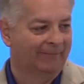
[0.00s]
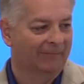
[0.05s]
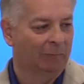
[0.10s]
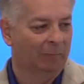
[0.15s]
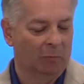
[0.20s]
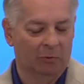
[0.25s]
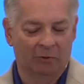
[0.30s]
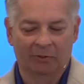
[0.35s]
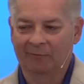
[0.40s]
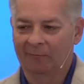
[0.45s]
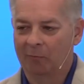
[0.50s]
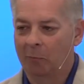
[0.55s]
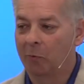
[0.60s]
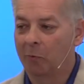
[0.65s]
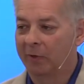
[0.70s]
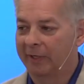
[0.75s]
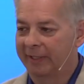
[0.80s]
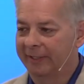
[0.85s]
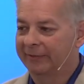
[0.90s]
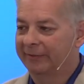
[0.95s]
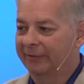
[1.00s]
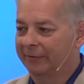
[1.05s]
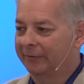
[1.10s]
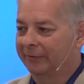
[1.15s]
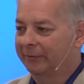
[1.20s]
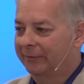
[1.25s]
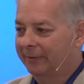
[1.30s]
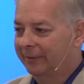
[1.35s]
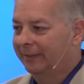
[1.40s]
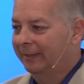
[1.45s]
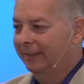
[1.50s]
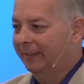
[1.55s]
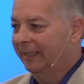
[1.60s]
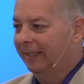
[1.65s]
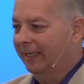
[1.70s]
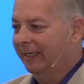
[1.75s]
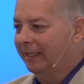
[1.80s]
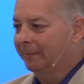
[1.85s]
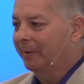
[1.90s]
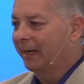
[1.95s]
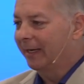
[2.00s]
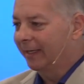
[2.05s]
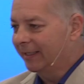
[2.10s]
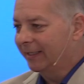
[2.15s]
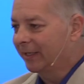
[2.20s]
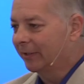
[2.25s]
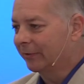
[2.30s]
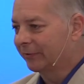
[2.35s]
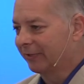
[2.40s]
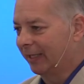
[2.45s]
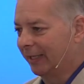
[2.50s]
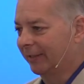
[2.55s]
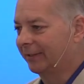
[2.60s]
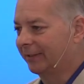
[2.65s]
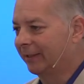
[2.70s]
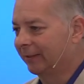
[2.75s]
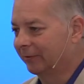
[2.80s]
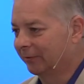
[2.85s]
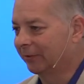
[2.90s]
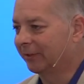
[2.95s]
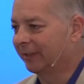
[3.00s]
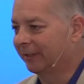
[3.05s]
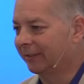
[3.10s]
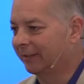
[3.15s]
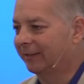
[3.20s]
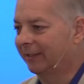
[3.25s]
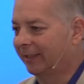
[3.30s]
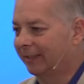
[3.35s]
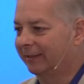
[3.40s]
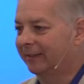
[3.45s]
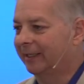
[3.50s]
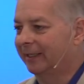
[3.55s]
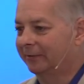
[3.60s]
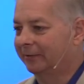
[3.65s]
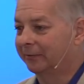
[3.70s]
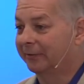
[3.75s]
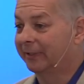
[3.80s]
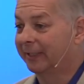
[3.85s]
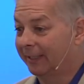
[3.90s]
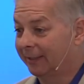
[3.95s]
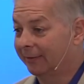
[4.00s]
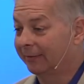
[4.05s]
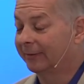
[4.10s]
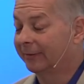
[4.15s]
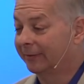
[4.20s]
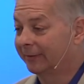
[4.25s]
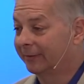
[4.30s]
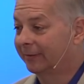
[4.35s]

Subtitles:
Word of warning to anybody else out there looking to take Daniel down.